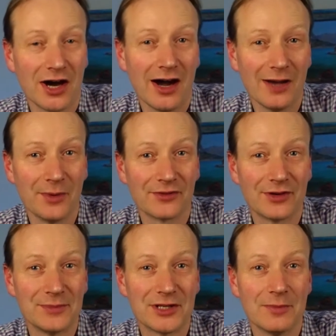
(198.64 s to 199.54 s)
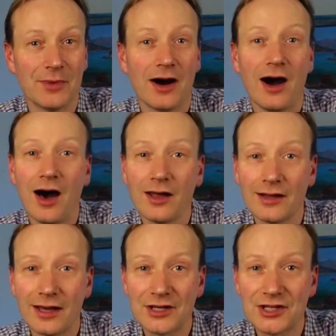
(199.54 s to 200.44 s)
higher with crypto, but
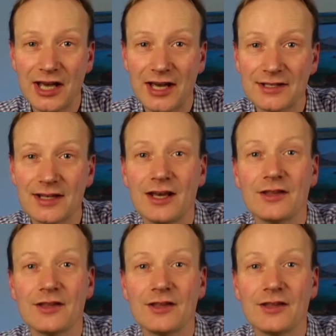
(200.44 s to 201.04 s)
unlike shares,